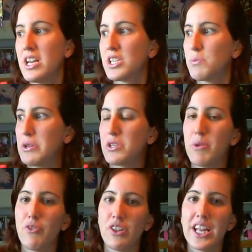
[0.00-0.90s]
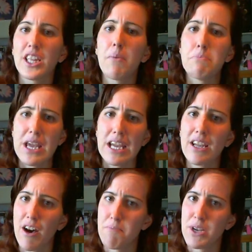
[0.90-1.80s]
supposed to be for like the big
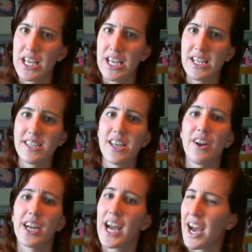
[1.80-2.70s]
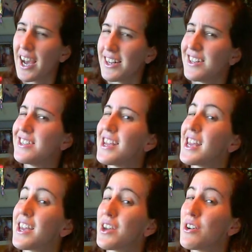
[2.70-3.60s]
companies that are kind of
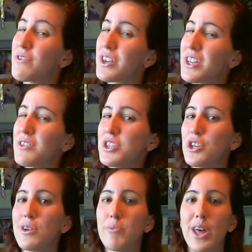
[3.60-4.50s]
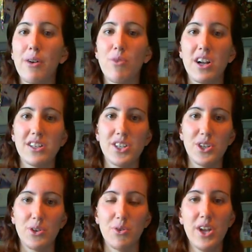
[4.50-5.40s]
taking over YouTube, that want
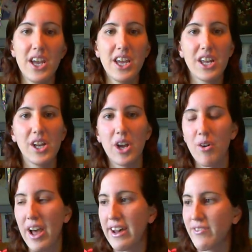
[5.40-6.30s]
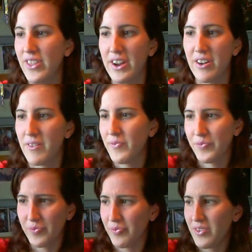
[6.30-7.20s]
to, you know, have their
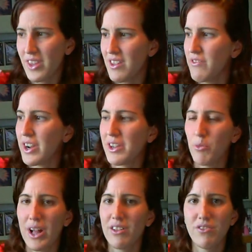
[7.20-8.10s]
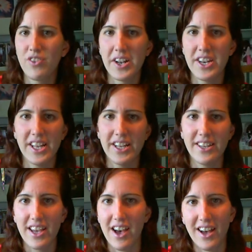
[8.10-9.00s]
very well-funded
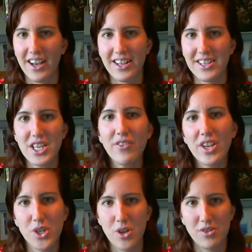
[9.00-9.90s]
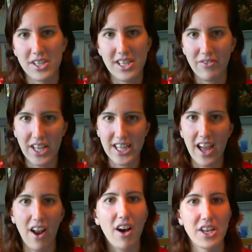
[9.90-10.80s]
TV shows and stuff like
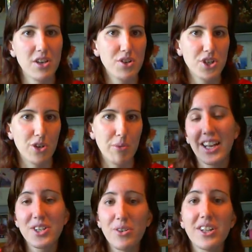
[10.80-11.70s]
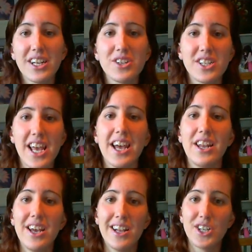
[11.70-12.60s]
that on YouTube. I can totally understand
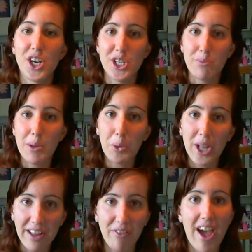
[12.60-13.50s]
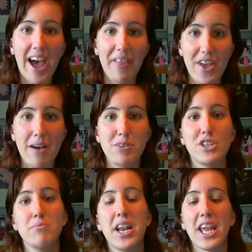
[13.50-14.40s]
charging people like that much
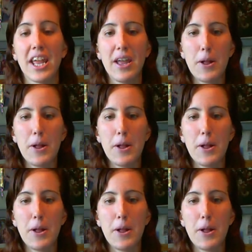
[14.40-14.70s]
money,